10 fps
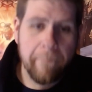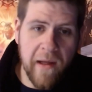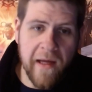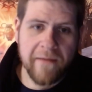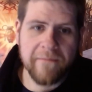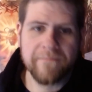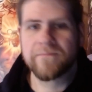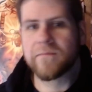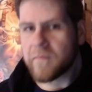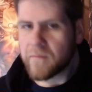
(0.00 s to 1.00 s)
But
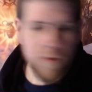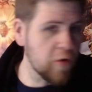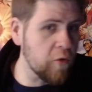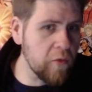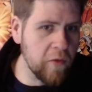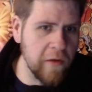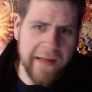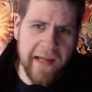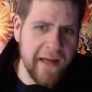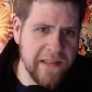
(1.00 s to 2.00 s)
cool, I
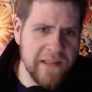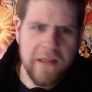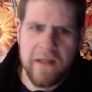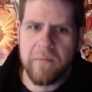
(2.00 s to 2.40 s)
guess.